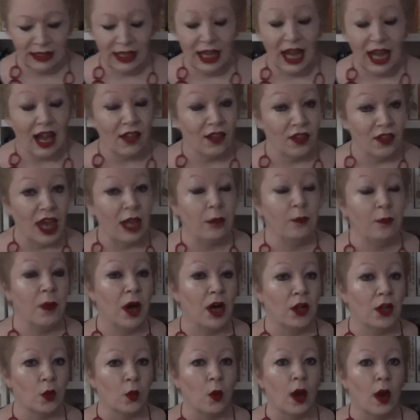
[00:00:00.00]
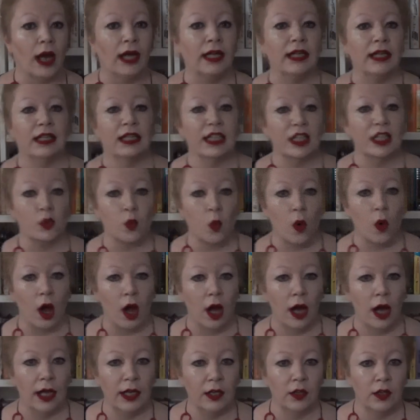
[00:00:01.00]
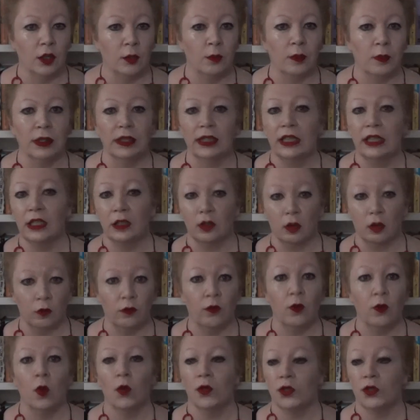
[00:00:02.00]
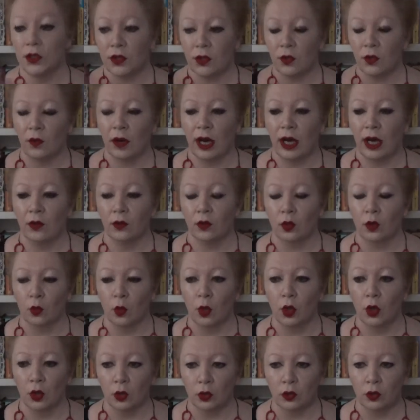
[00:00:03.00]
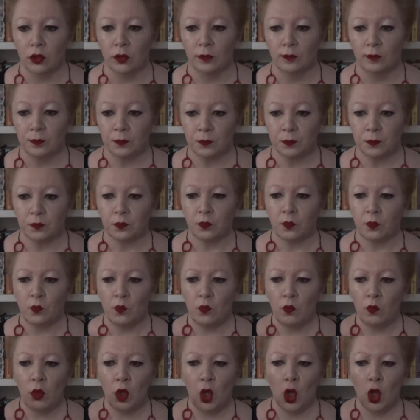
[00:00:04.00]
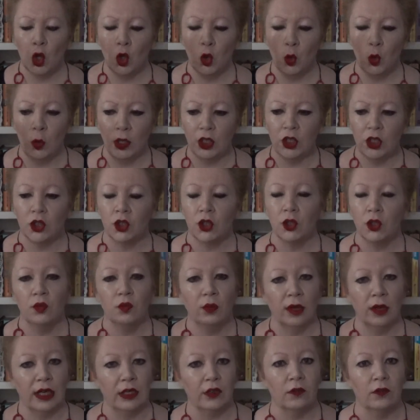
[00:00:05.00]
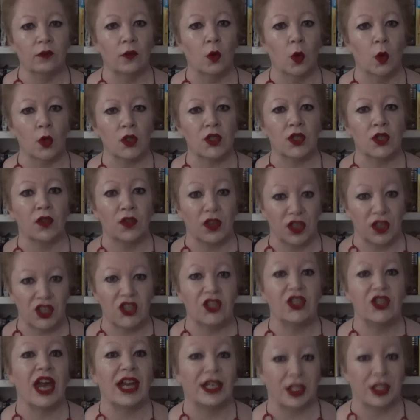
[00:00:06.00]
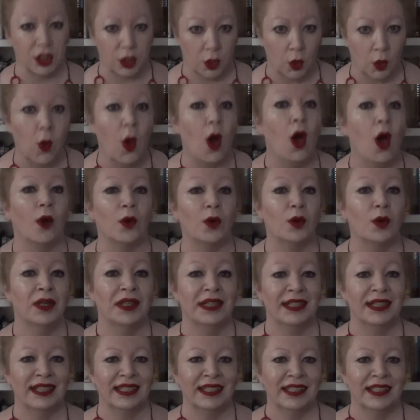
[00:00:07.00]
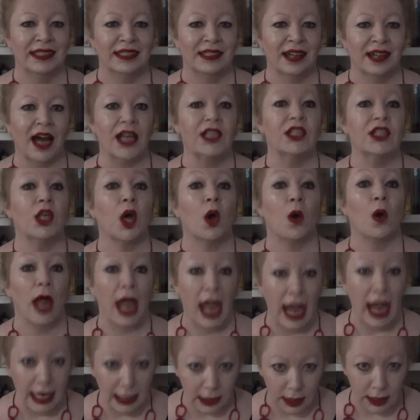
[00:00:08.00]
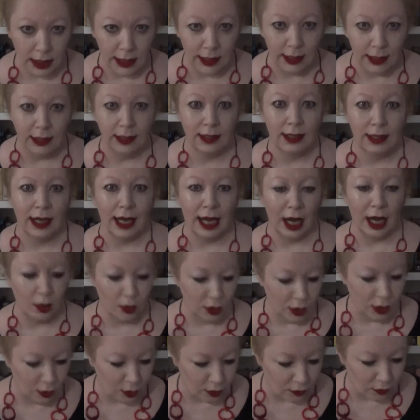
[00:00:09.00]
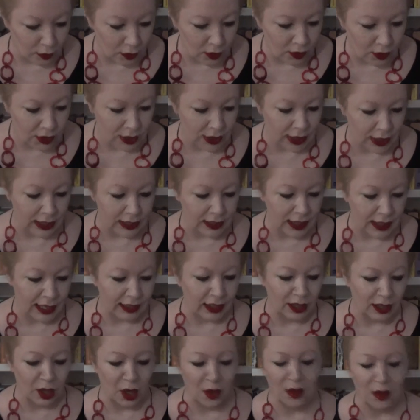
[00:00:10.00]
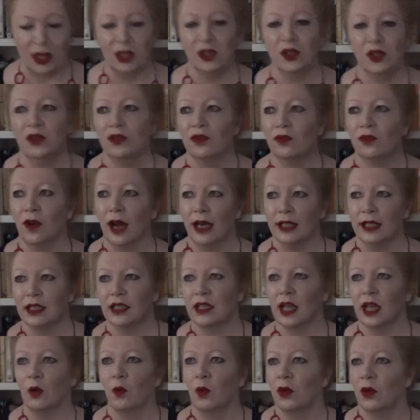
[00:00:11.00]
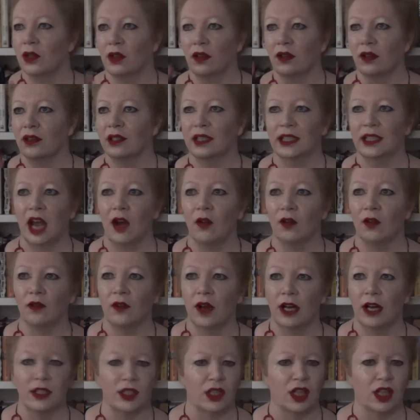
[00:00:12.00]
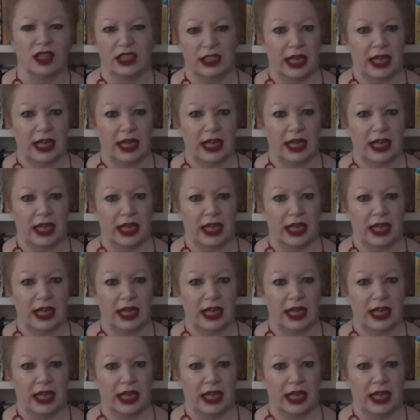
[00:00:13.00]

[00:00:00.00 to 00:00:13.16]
And that, by the way, is why the political forces around the world who wish to reinforce the status quo are so anti our universities. And, you know, they use phrases like, what are the current phrases like?